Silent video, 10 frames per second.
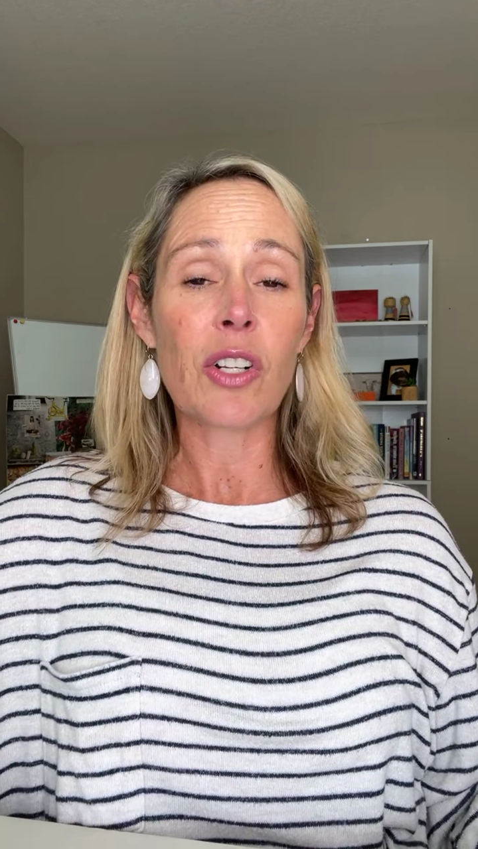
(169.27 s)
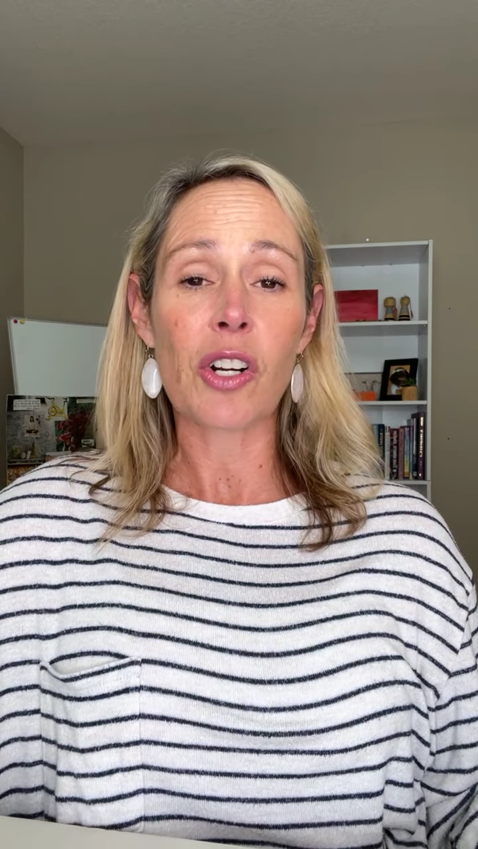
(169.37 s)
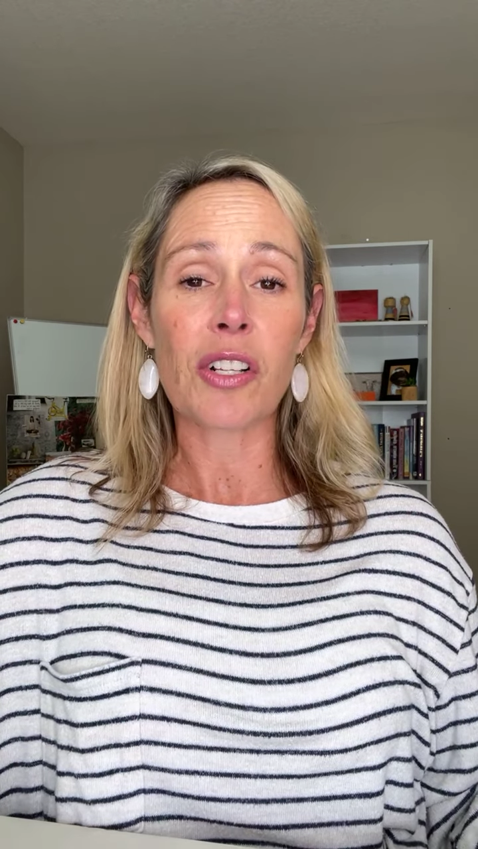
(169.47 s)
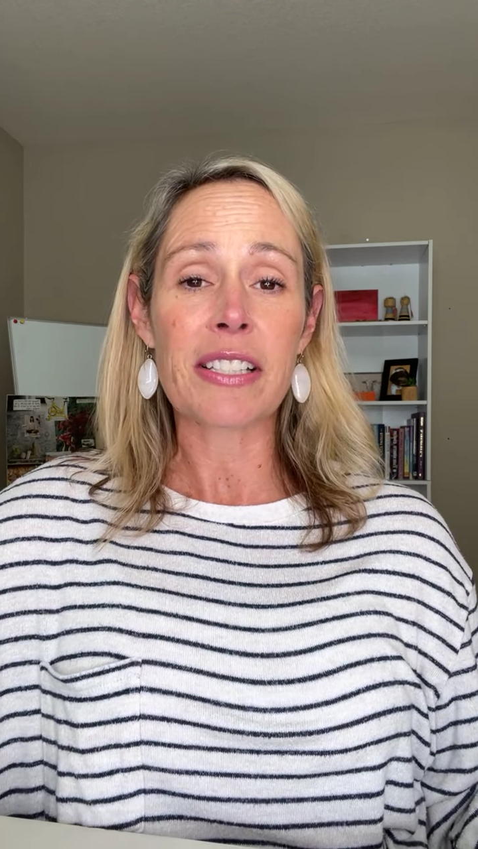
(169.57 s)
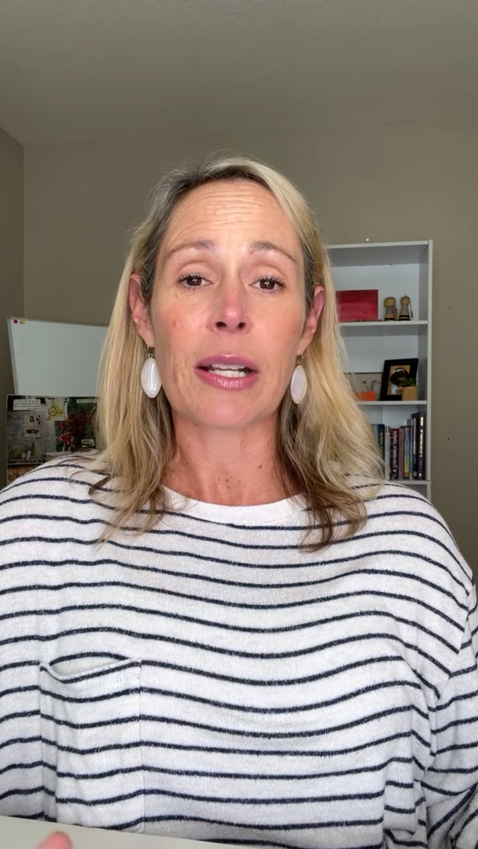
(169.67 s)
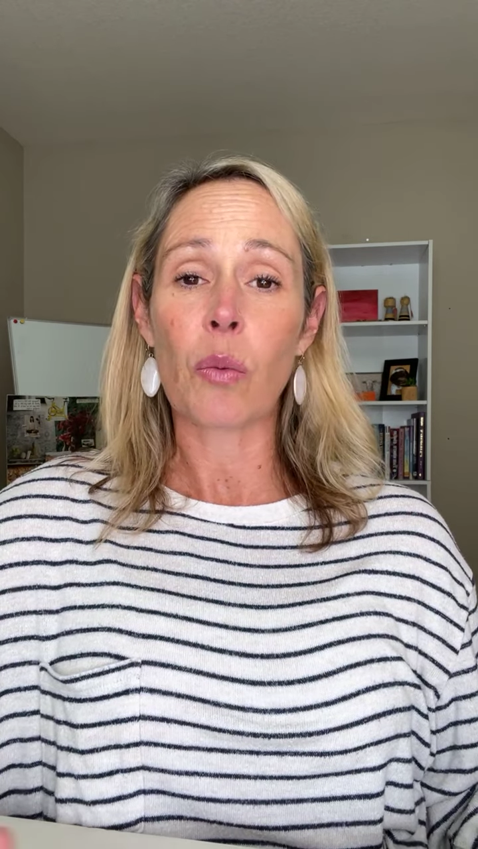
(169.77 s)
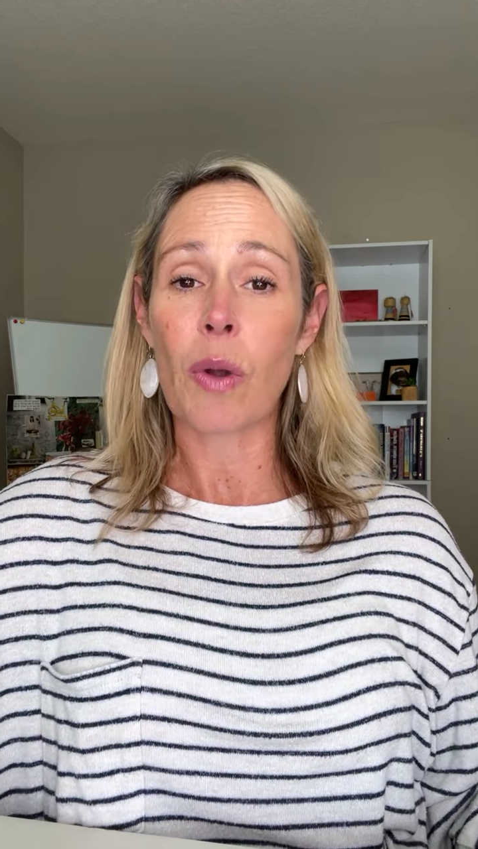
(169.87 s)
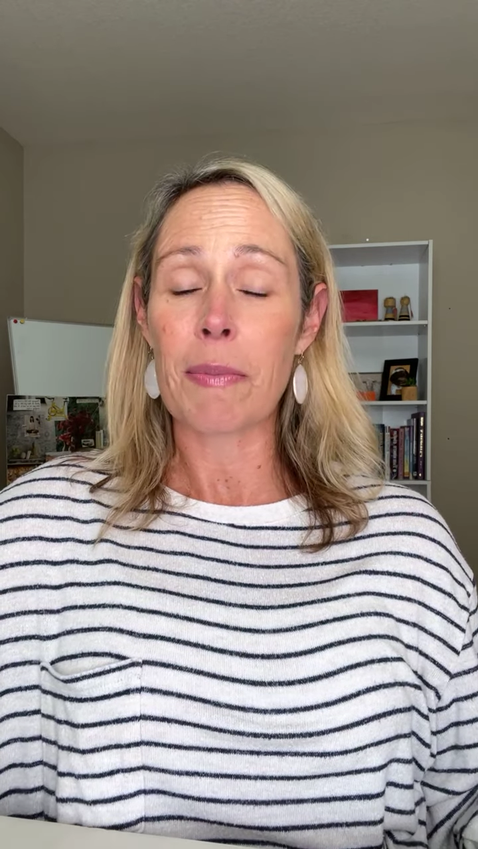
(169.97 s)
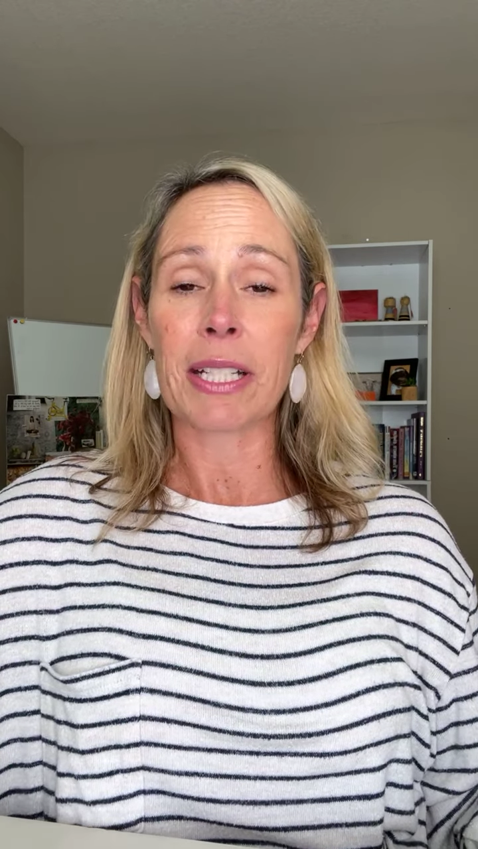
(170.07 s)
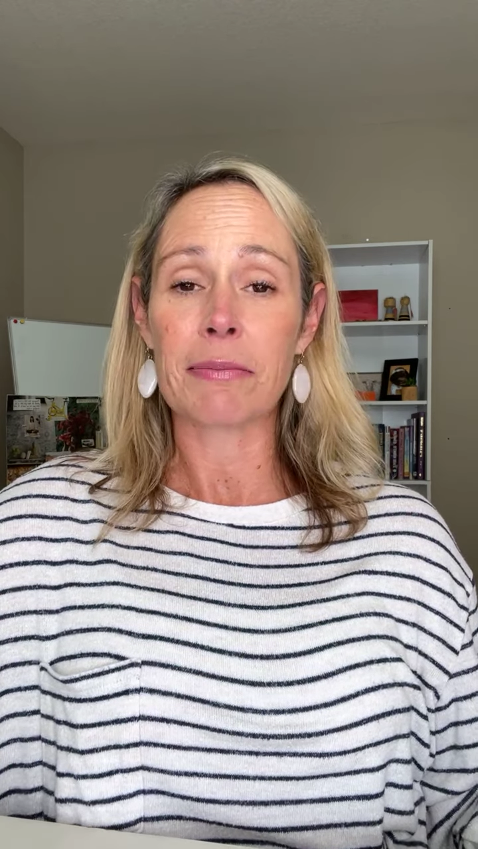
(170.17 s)
girls and
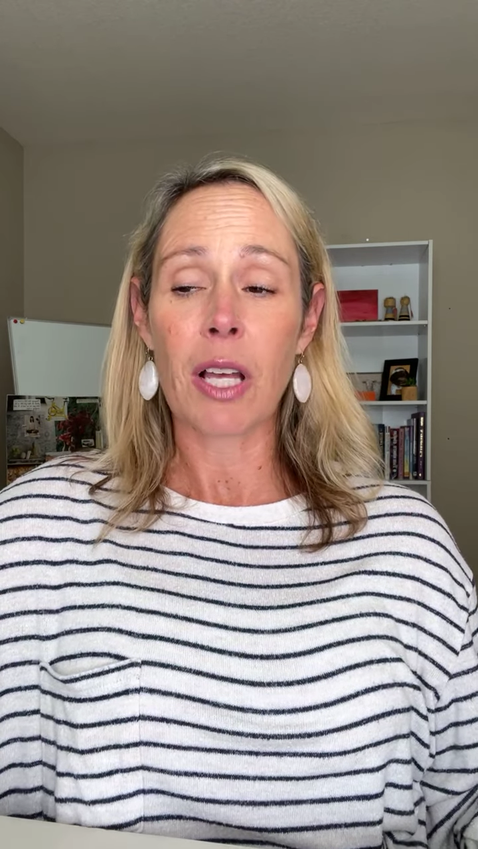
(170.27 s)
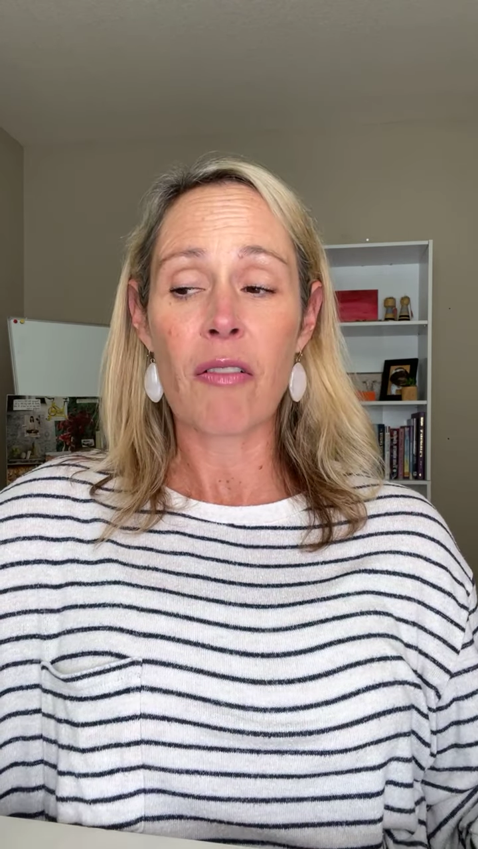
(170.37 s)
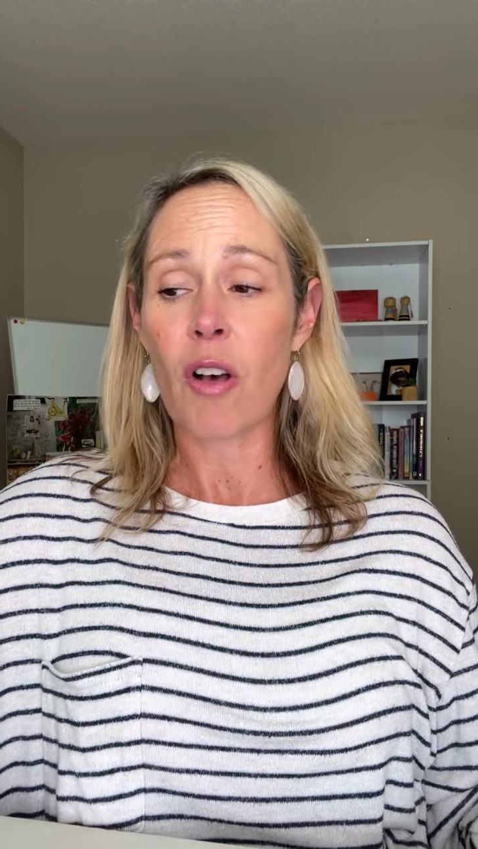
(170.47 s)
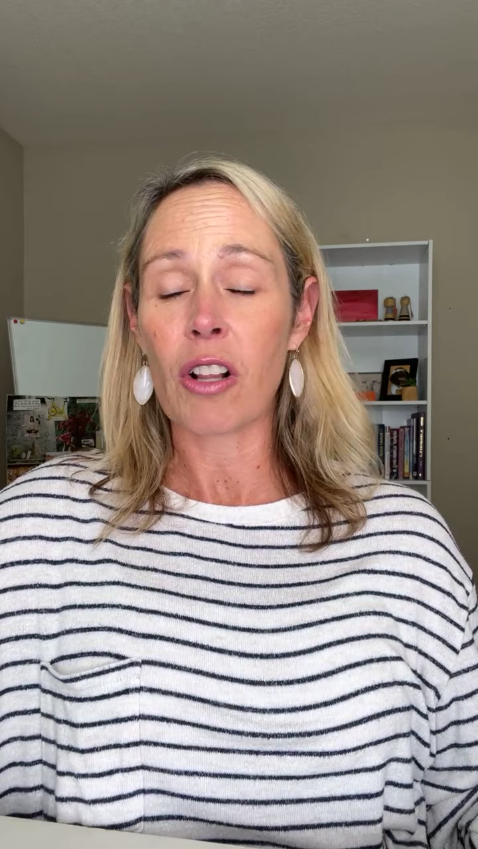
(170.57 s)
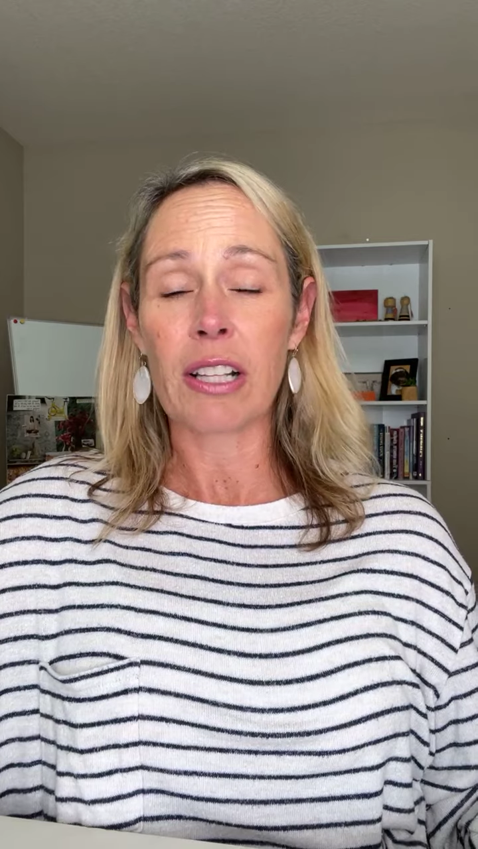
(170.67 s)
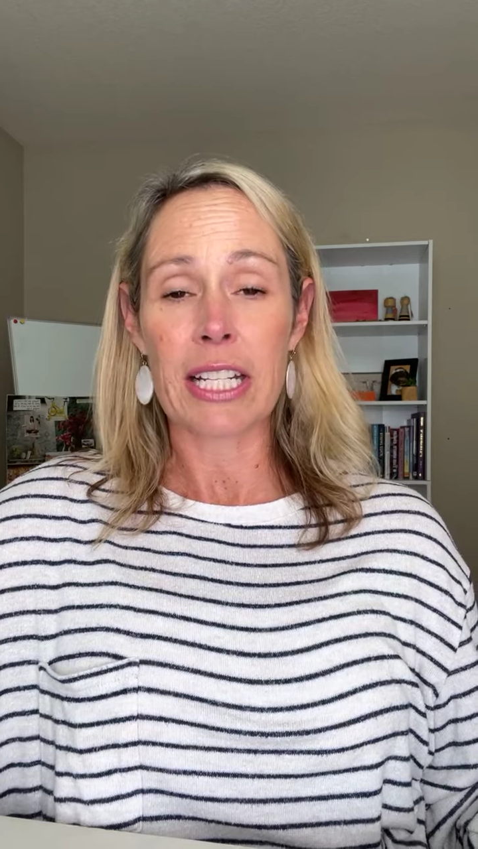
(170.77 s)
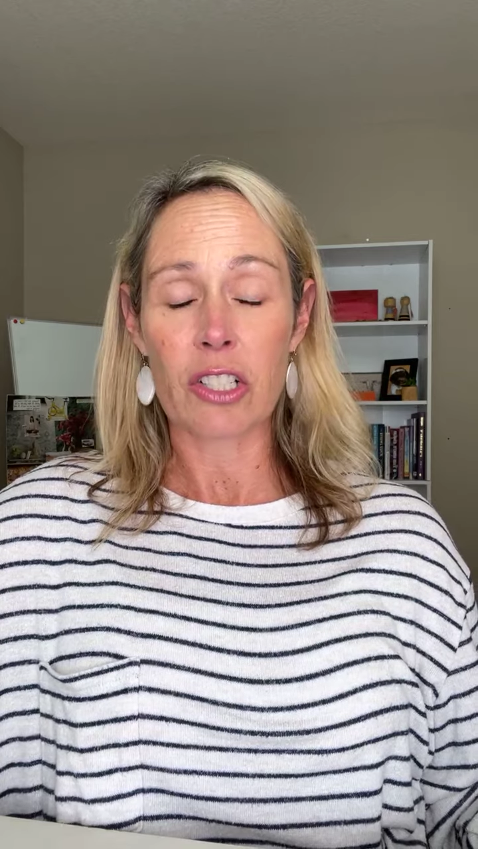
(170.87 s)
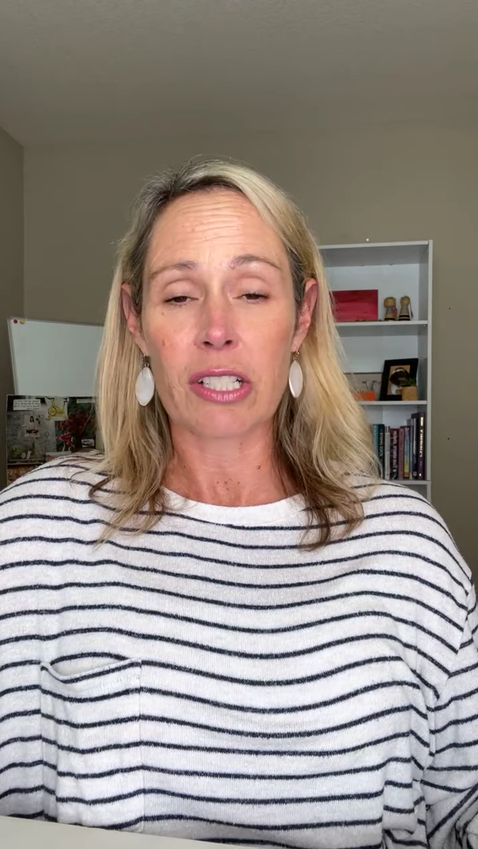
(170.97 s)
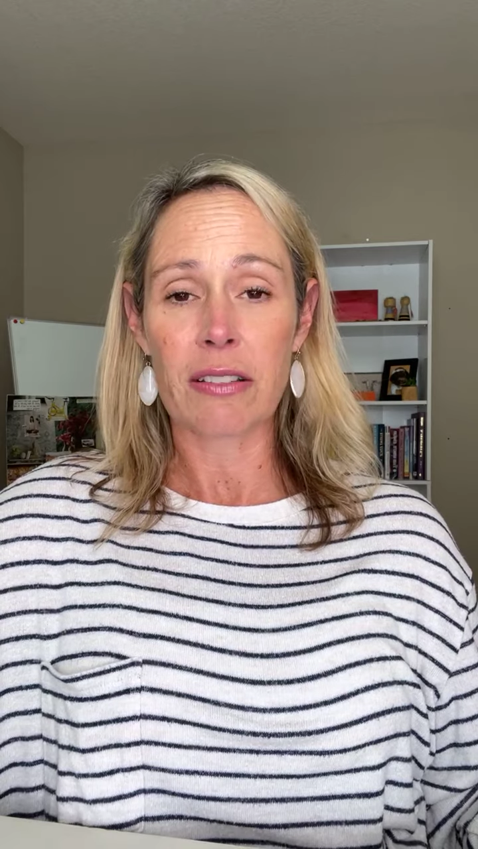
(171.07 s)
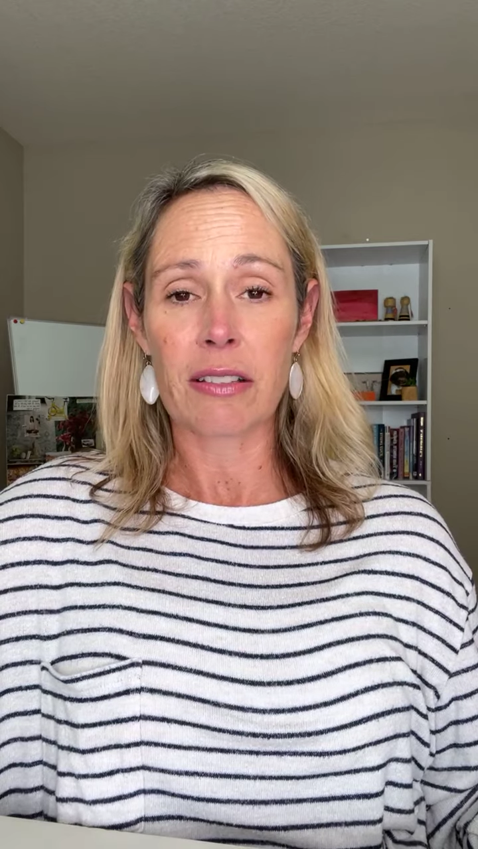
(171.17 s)
women of all ages.